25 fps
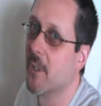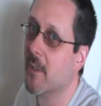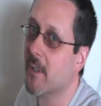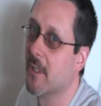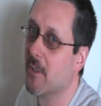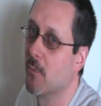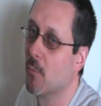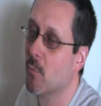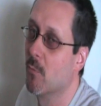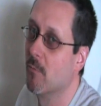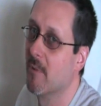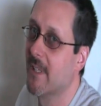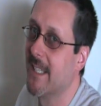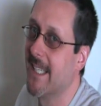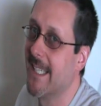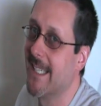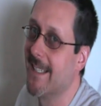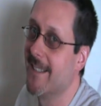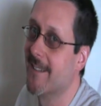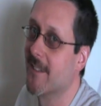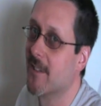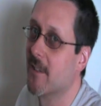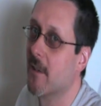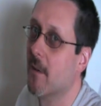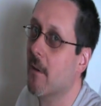so it's
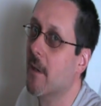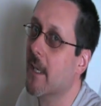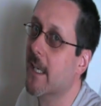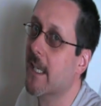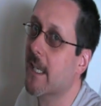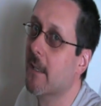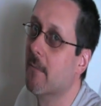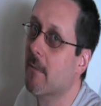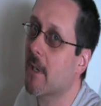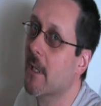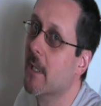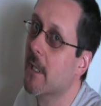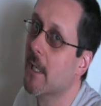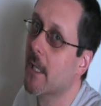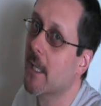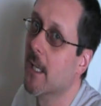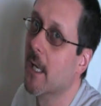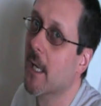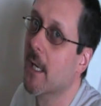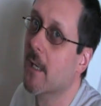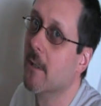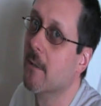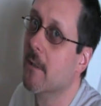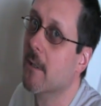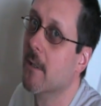already inside it, ready to
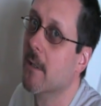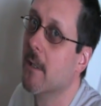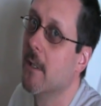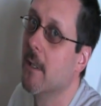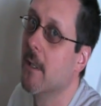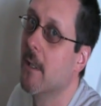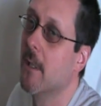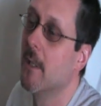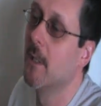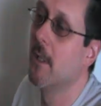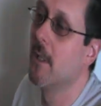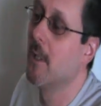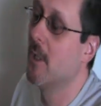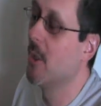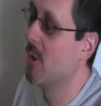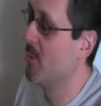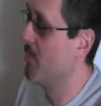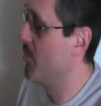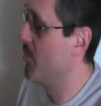go. Mm.